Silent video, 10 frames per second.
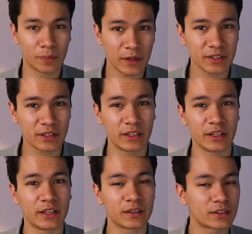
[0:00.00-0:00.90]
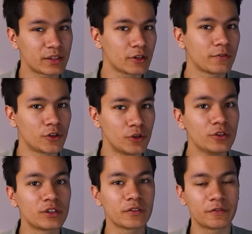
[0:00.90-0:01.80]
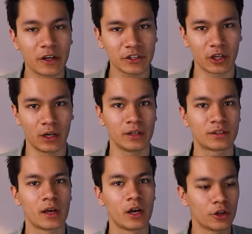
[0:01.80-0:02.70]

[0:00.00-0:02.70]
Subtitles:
So basically, instead of using flashcards,